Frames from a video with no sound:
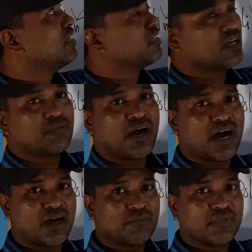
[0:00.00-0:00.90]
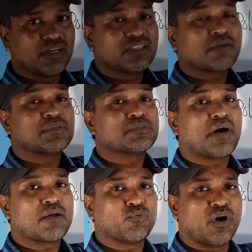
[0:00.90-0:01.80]
the verb, that is
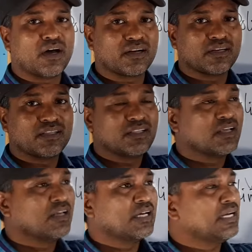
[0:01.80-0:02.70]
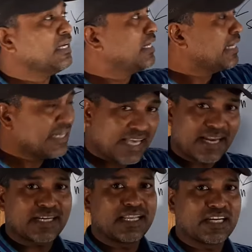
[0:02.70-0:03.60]
verb 1. In
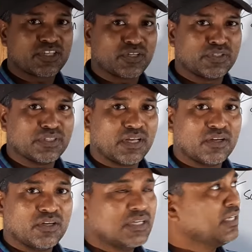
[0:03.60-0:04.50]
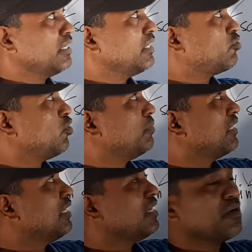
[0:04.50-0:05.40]
indirect narration, it will
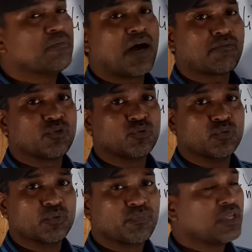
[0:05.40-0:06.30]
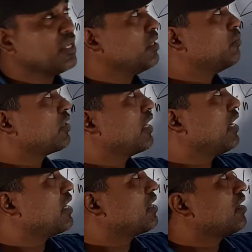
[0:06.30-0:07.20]
be verb 2. If we
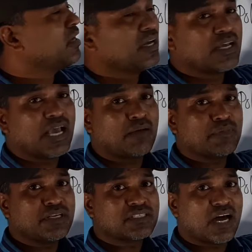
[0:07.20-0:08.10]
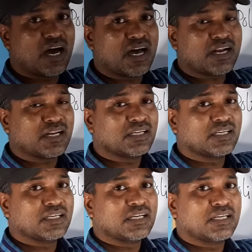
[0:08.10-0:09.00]
get am, is, are,
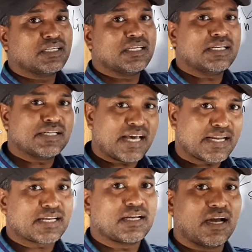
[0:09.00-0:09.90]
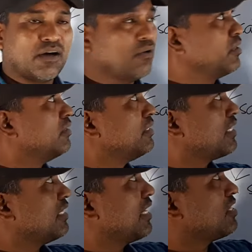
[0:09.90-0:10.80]
in indirect
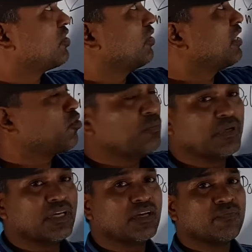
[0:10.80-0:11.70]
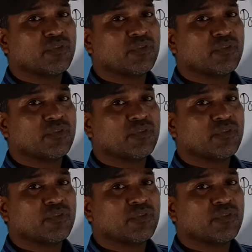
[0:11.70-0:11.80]
narration, that will be